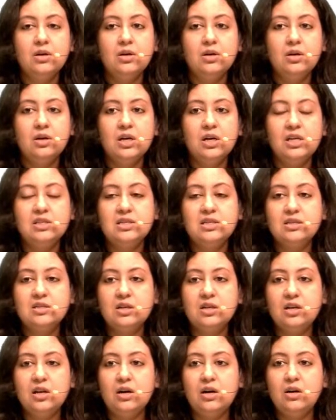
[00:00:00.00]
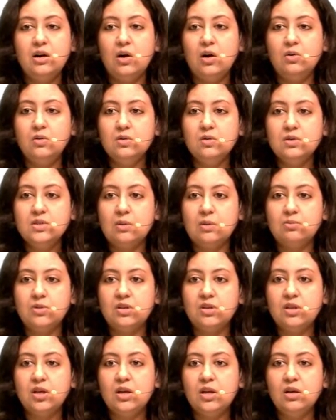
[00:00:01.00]
is it clear now,
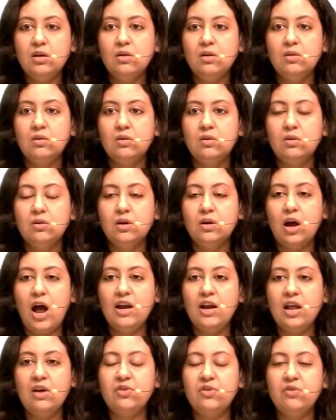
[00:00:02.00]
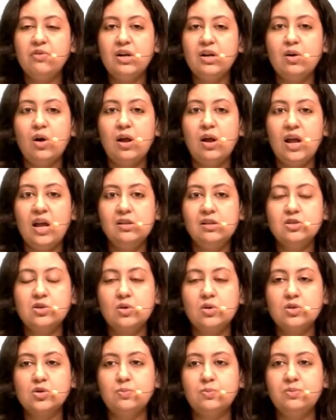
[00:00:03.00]
Samriddhi? And everyone else
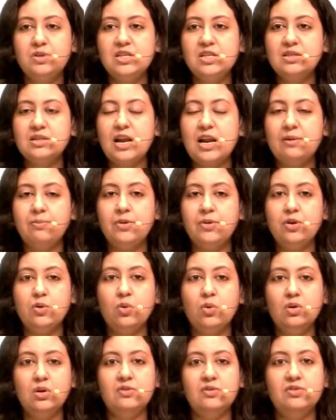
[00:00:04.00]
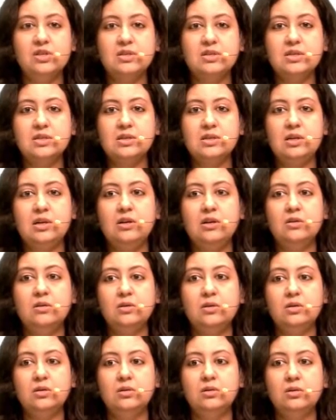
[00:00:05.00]
also, please let me know if this is clear.
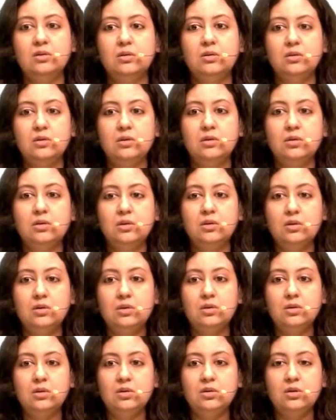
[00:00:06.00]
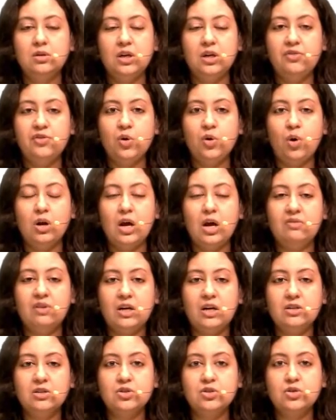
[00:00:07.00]
If you all have
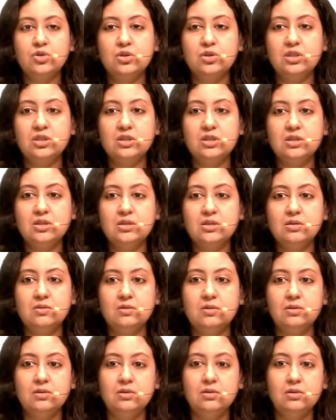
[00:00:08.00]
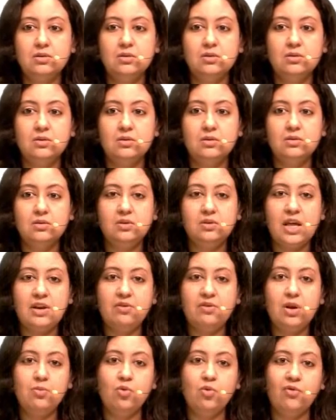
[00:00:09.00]
understood this, then
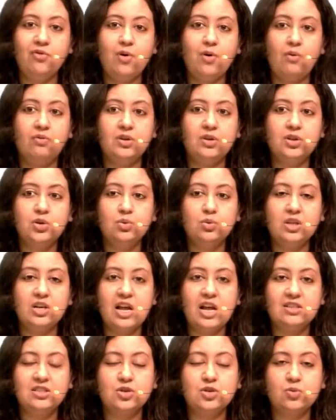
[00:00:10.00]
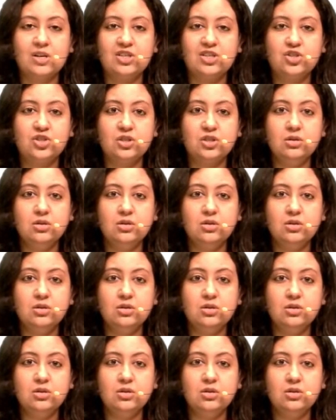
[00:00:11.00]
we'll move forward to the next question.